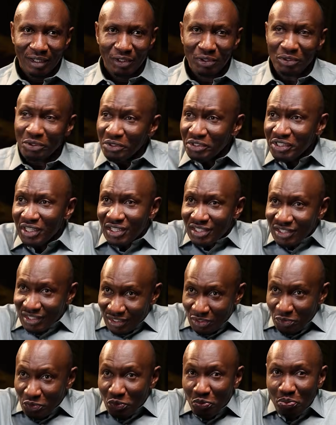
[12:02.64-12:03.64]
You don't
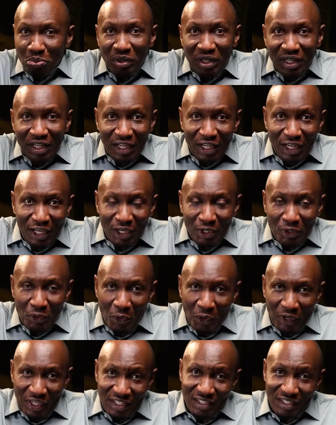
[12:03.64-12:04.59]
just spill your